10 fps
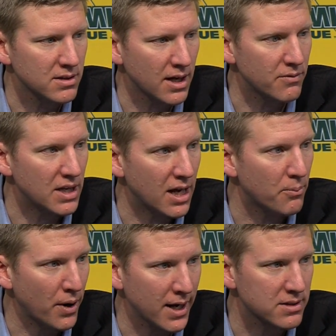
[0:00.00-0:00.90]
every day in
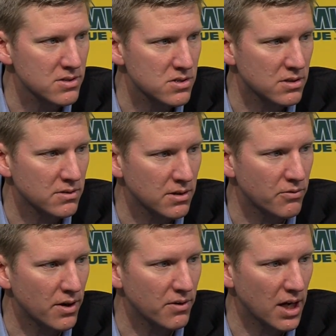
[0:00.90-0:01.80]
practice and
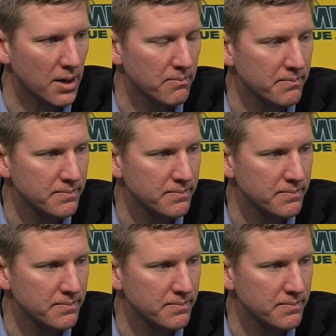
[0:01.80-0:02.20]
for every game.